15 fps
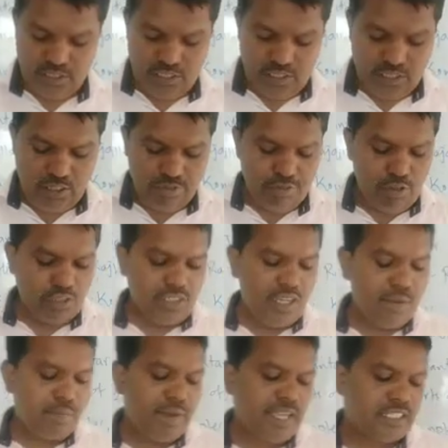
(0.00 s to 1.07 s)
The forts
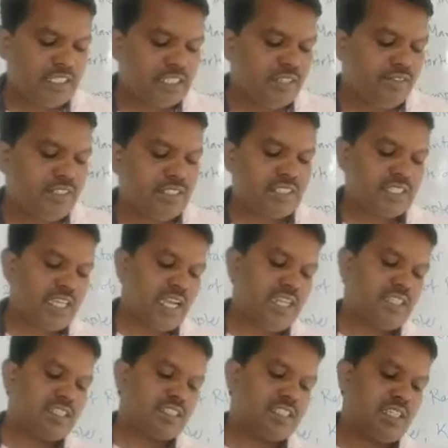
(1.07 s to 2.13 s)
are massive in
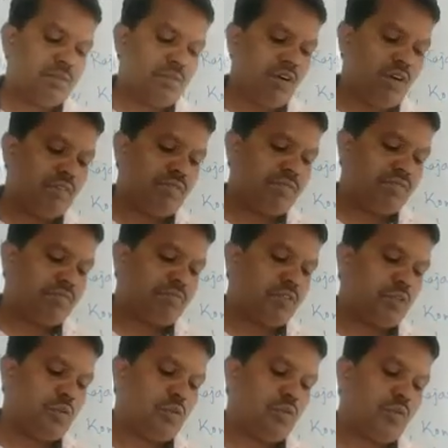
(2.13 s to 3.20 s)
size, some of
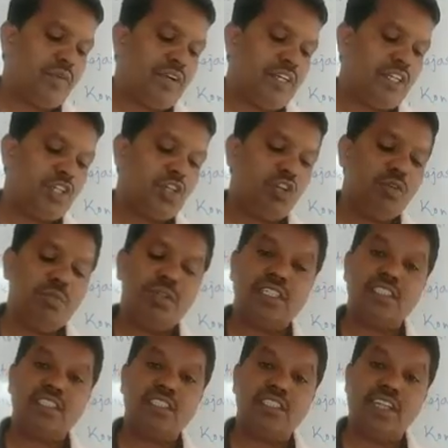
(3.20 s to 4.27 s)
to 20
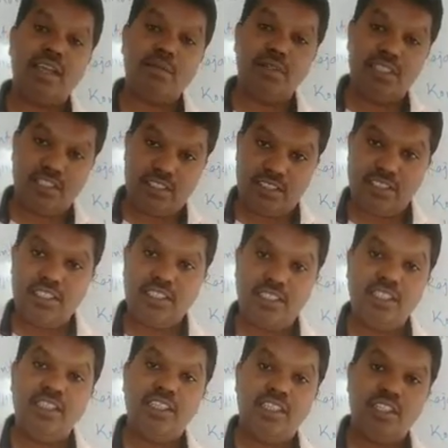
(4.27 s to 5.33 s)
kilometers in diameter. See,
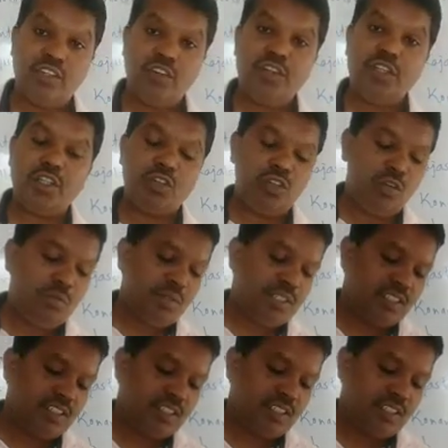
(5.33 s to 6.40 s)
20
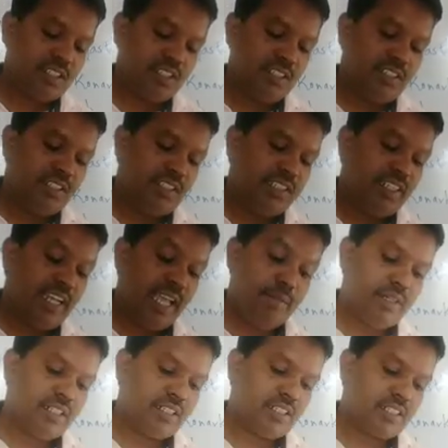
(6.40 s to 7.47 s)
kilometers in
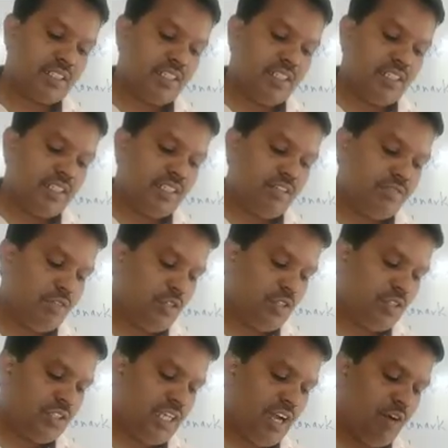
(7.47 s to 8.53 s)
diameters. The
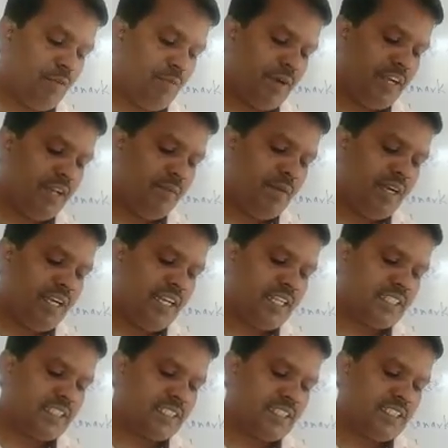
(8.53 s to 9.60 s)
forts have many
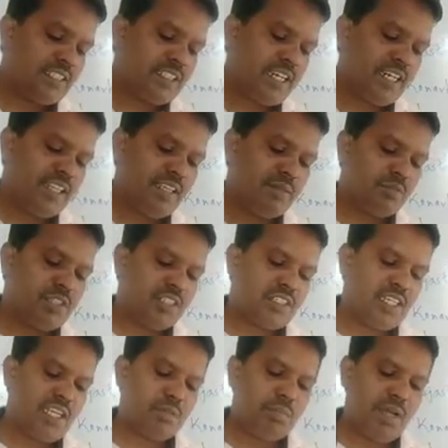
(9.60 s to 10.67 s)
buildings inside them, such
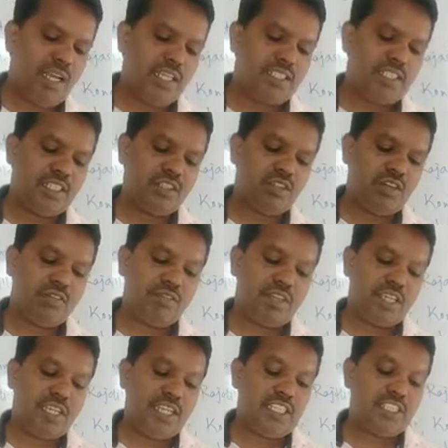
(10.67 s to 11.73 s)
as palaces of
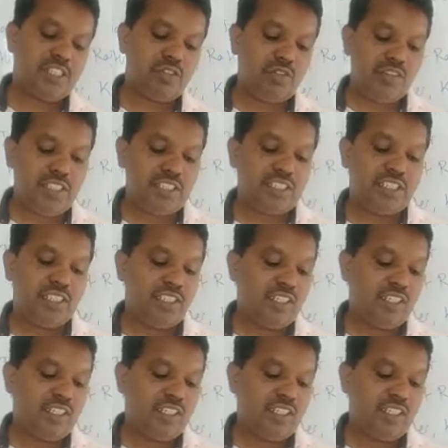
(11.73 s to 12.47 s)
kings, queens,